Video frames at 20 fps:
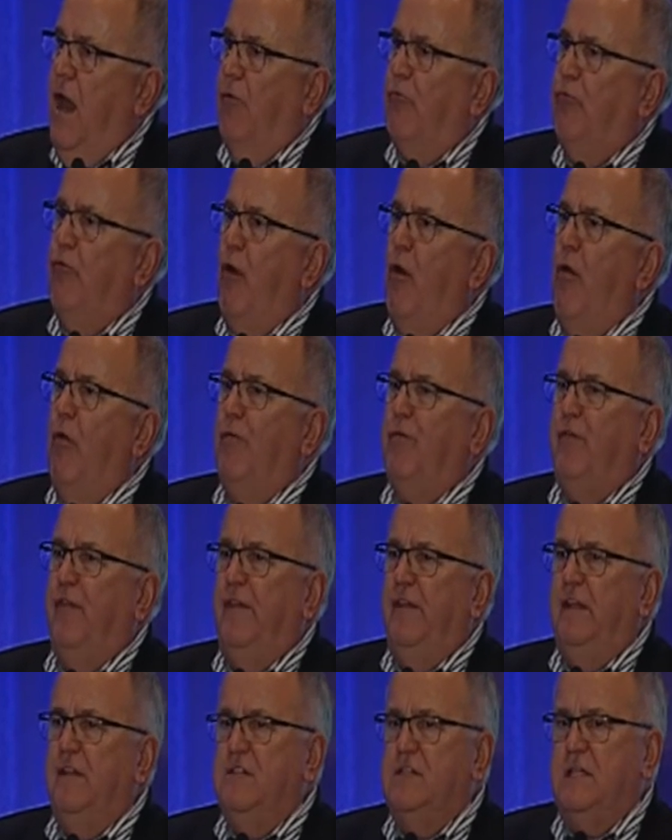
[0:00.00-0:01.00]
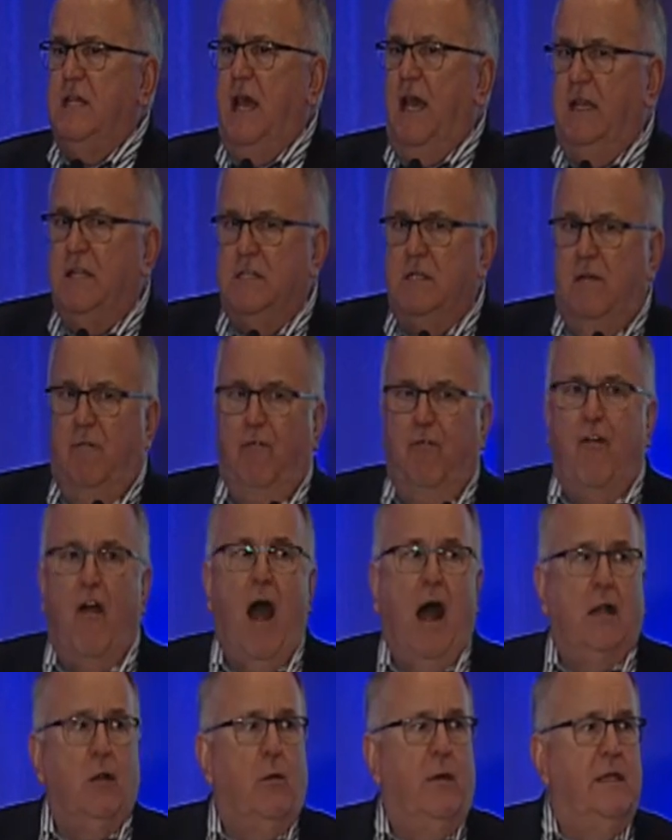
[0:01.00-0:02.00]
role for these tests in
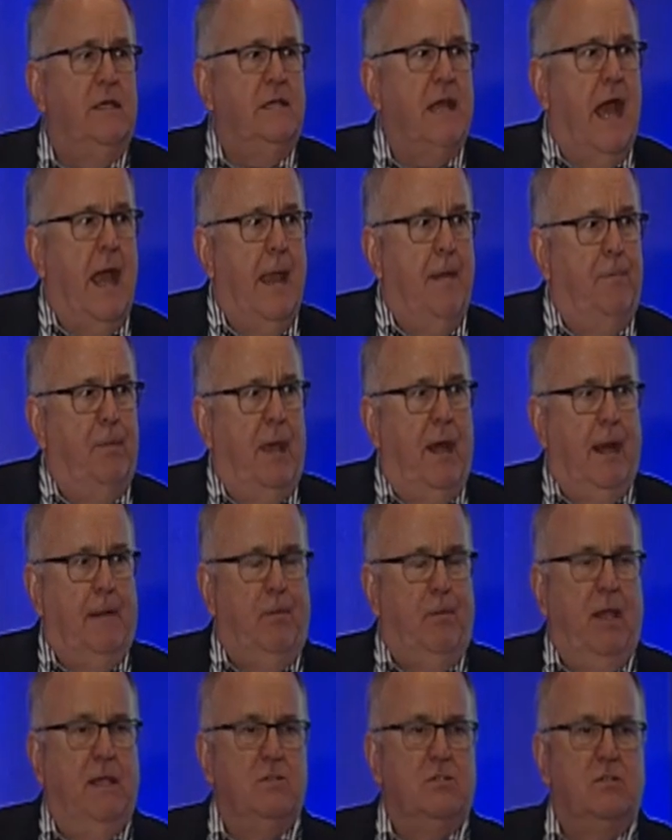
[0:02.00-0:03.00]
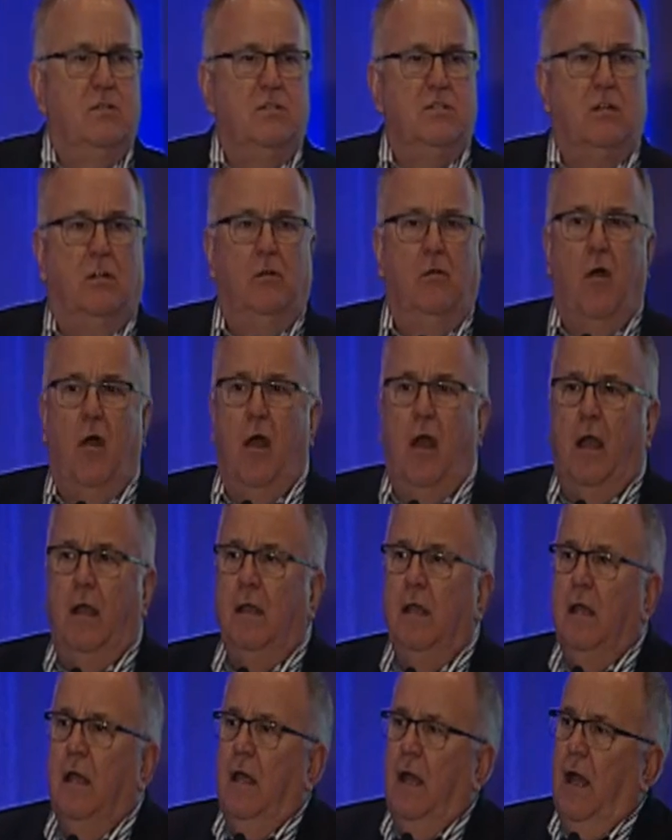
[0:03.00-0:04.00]
following diabetic patients along,
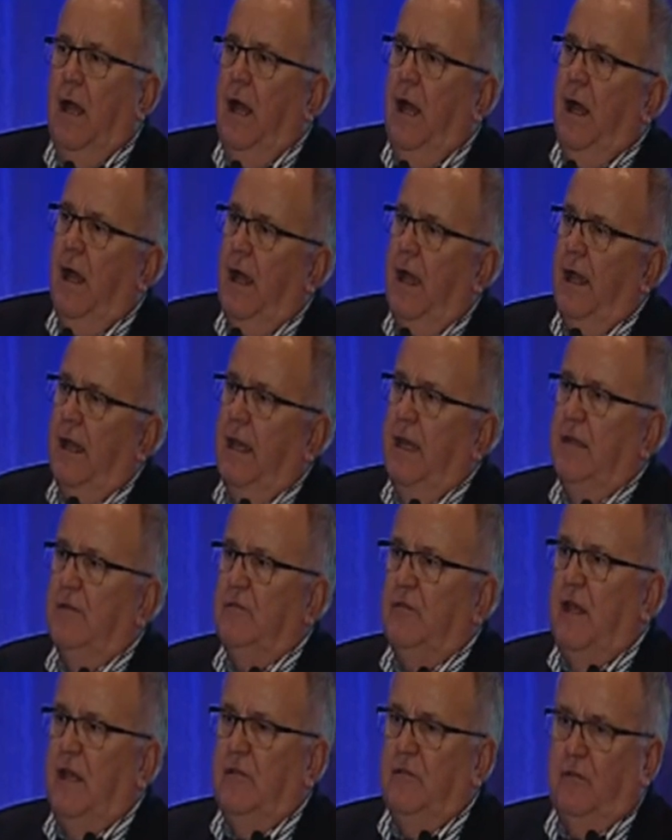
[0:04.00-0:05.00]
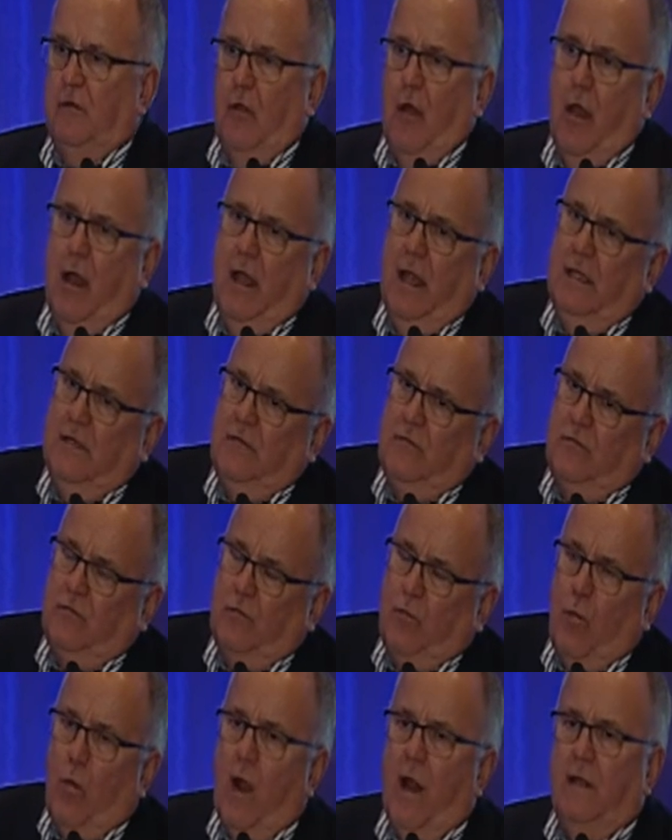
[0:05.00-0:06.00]
as
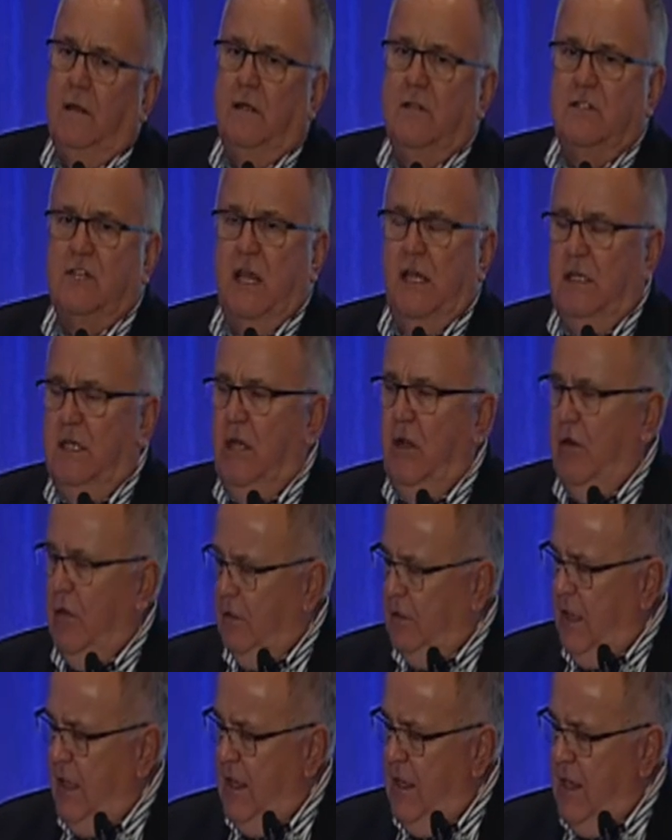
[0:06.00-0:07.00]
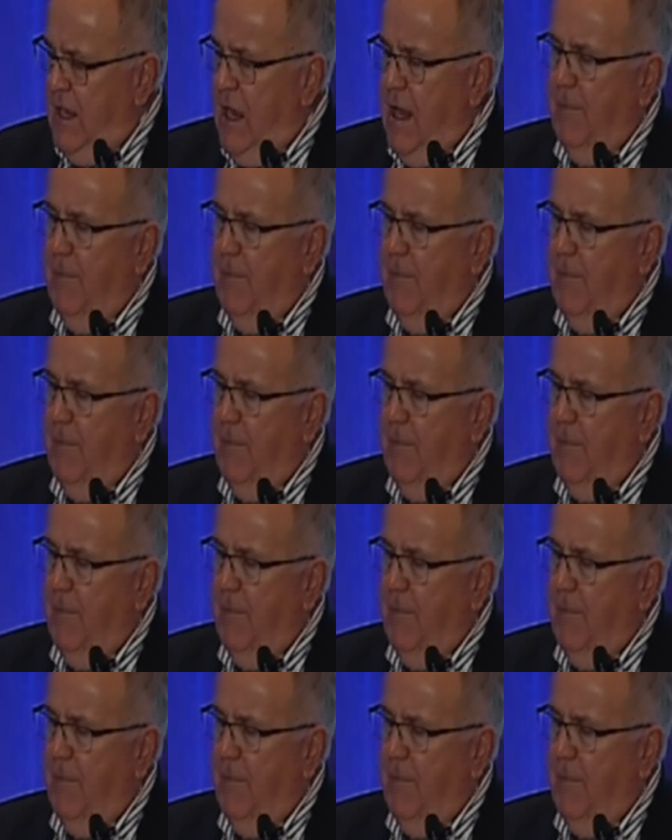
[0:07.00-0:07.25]
well as a yearly